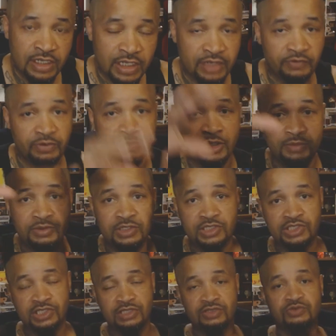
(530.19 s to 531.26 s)
And remember, this
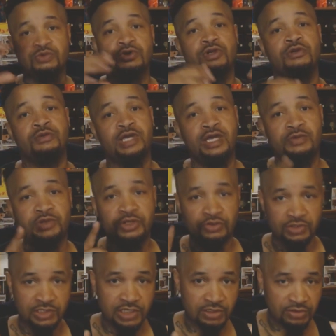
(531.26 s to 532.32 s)
shit is worldwide. We're going
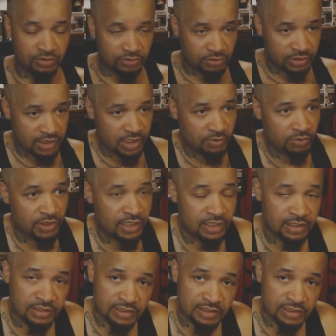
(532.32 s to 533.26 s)
to continue to do it that way.